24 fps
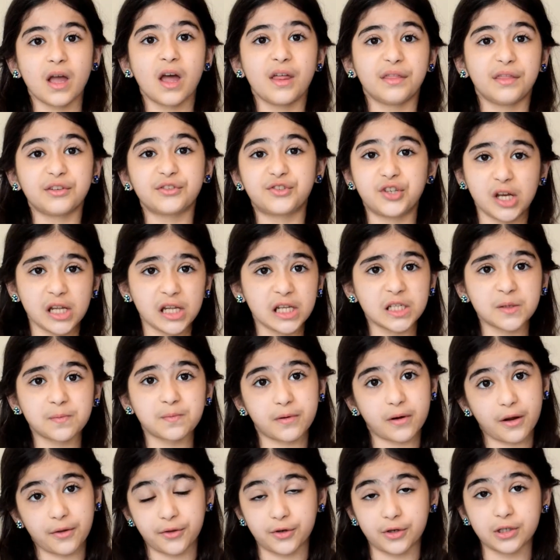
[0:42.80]
The jealous
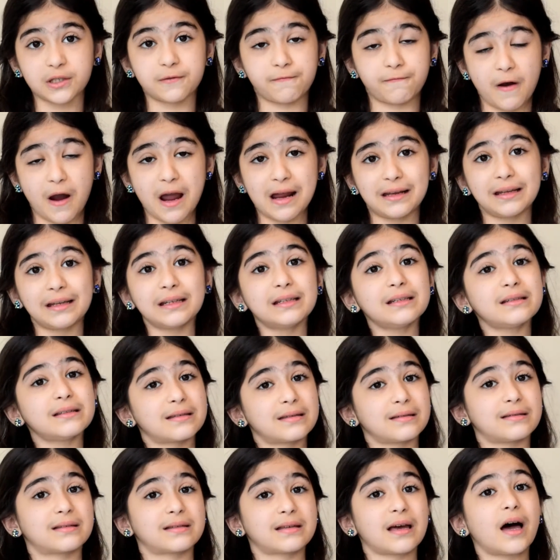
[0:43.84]
brothers finally
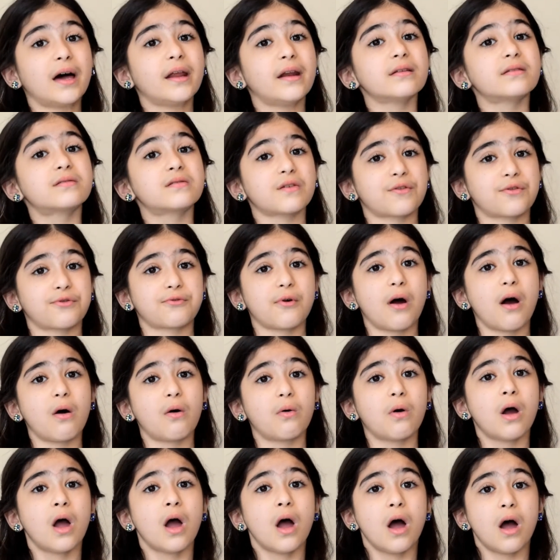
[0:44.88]
decided to
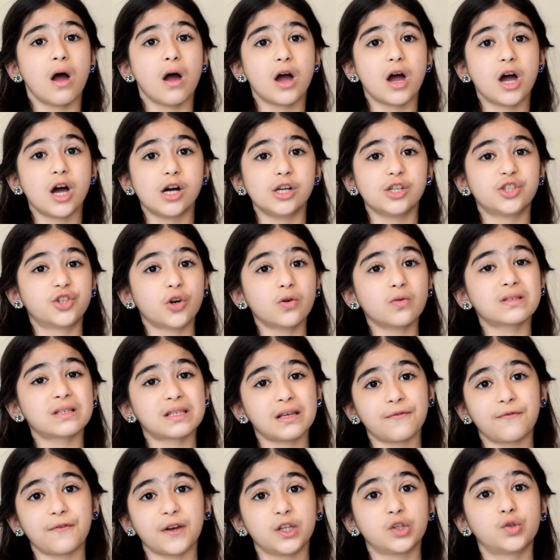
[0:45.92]
throw uh,
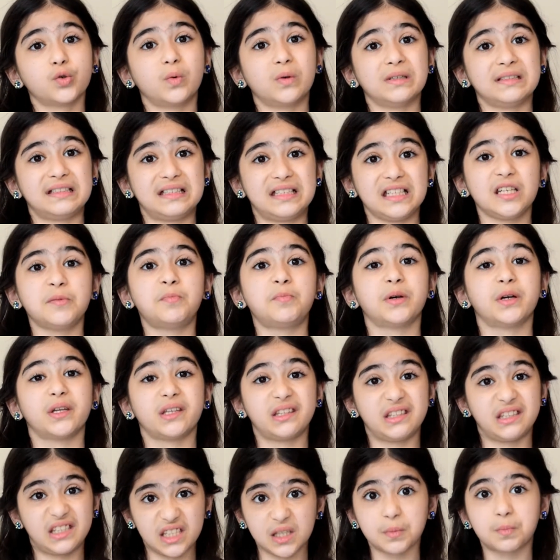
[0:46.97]
Joseph into a deep,
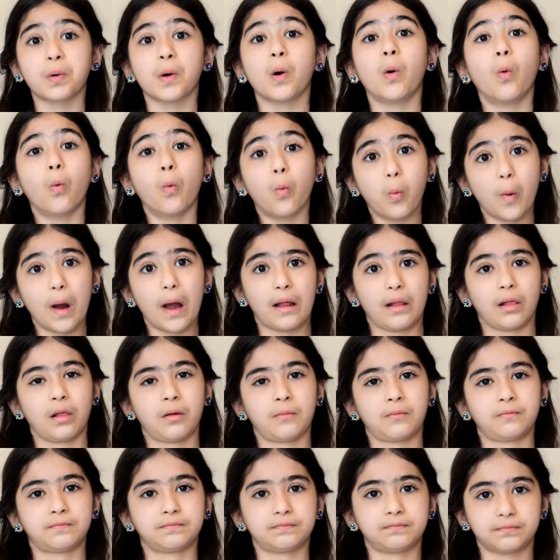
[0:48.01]
deep well.
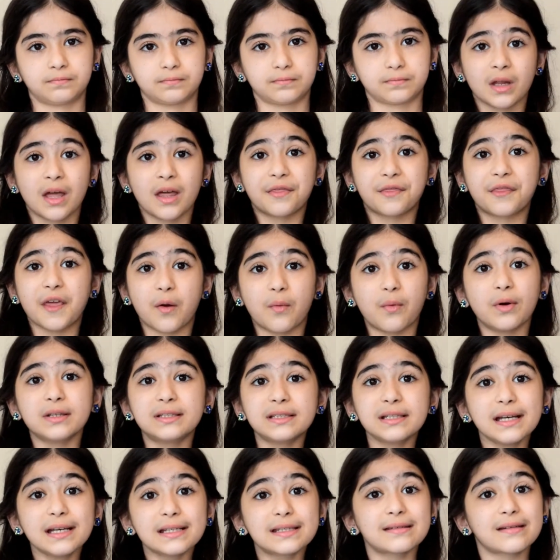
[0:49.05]
They went
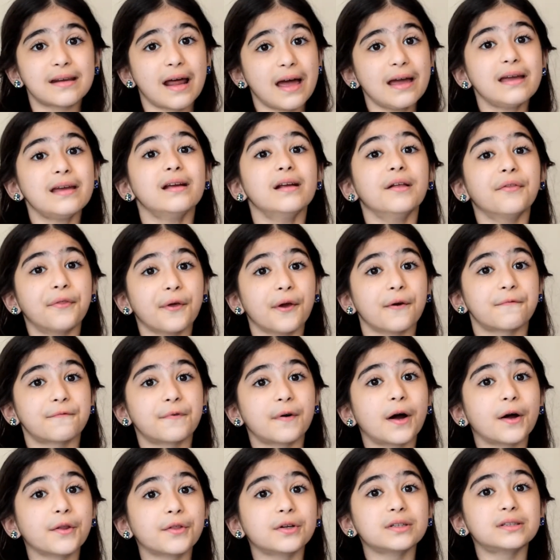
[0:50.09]
to Israel, their
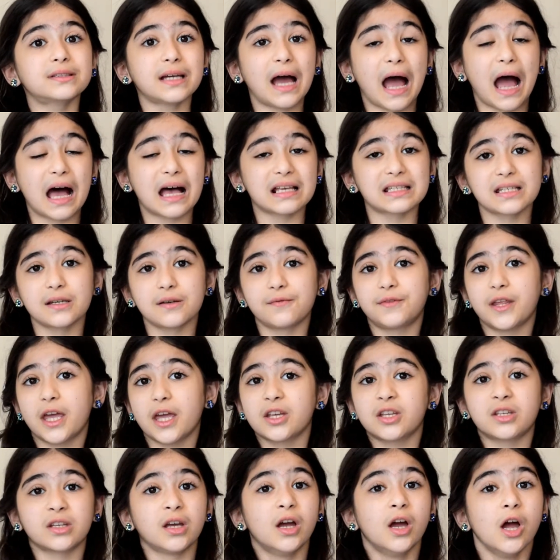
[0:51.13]
father, to ask if
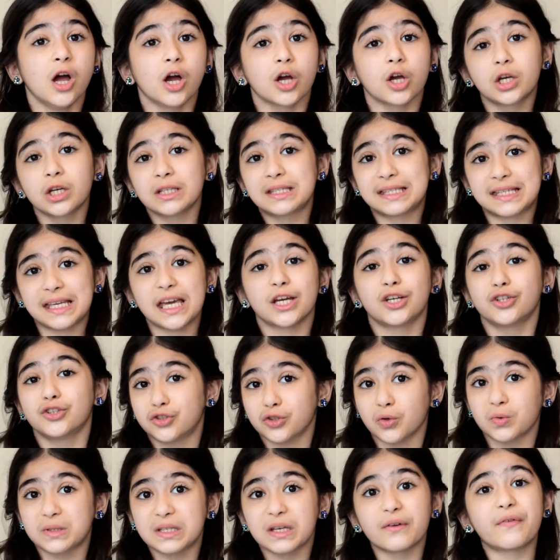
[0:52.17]
they could take
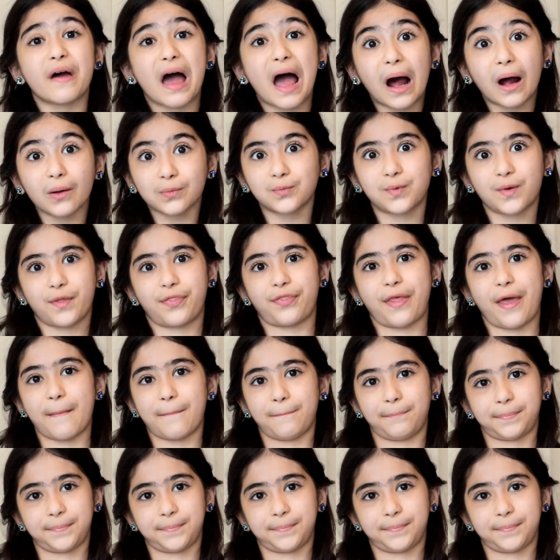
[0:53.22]
Joseph out with them.